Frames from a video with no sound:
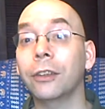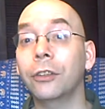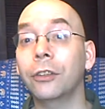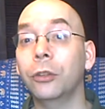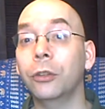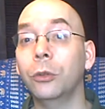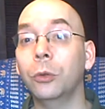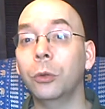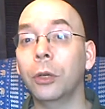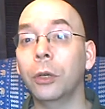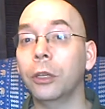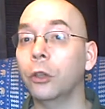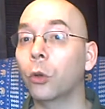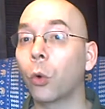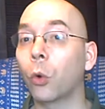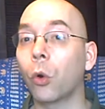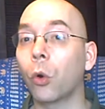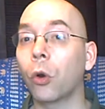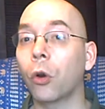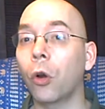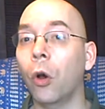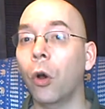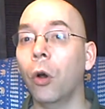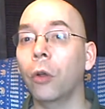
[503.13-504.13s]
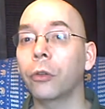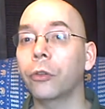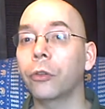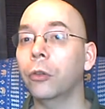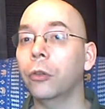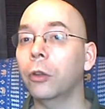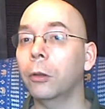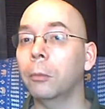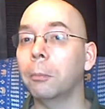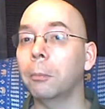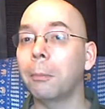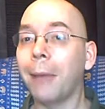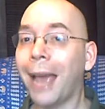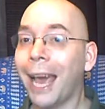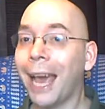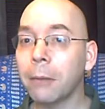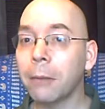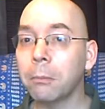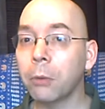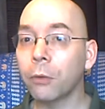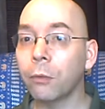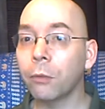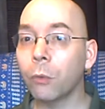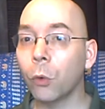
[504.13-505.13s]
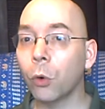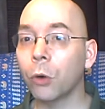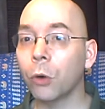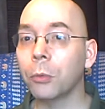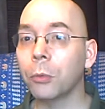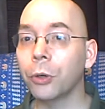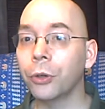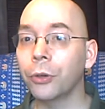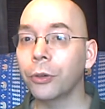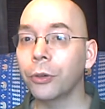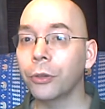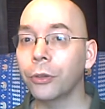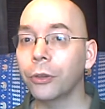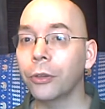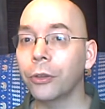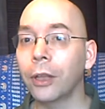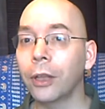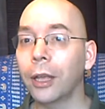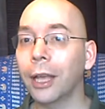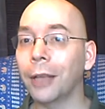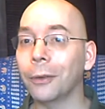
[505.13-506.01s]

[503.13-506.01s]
to ignore also the bad performers